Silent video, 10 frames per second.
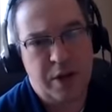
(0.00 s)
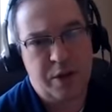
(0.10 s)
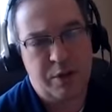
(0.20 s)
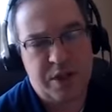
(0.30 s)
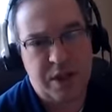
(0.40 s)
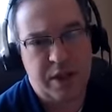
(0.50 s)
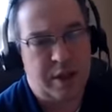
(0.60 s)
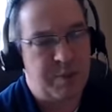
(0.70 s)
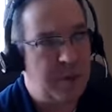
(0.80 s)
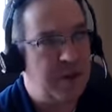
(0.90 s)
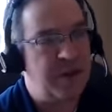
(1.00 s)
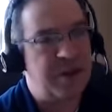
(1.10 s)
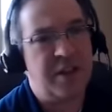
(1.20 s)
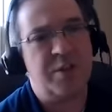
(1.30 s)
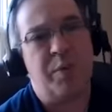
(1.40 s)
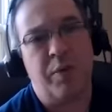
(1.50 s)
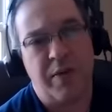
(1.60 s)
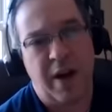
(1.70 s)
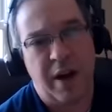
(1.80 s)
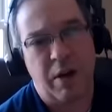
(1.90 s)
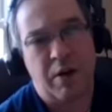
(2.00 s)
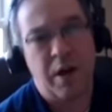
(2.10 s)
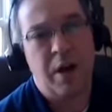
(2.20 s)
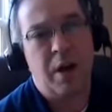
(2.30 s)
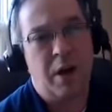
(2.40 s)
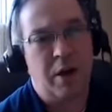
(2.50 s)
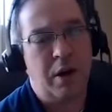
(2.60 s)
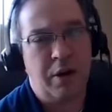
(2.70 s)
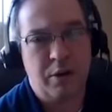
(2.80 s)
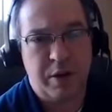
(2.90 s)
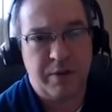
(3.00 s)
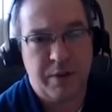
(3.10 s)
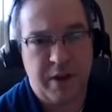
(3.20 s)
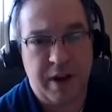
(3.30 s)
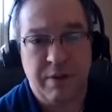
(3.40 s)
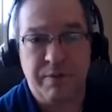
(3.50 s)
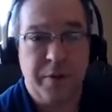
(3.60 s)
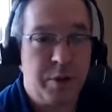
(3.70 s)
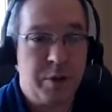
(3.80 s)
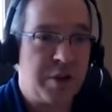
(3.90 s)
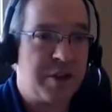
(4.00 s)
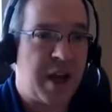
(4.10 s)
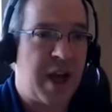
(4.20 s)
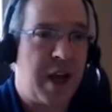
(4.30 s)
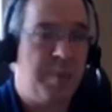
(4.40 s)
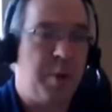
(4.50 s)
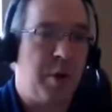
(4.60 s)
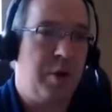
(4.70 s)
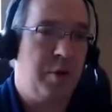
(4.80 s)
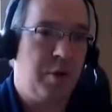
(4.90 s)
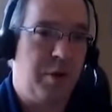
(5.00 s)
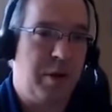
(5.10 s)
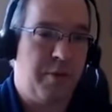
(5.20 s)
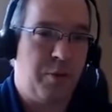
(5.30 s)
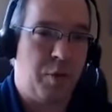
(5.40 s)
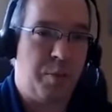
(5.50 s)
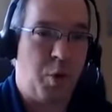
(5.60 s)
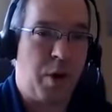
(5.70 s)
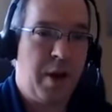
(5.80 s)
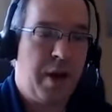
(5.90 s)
Do you see maybe in the DISC profile, are you looking for that influencer type? Are you looking for more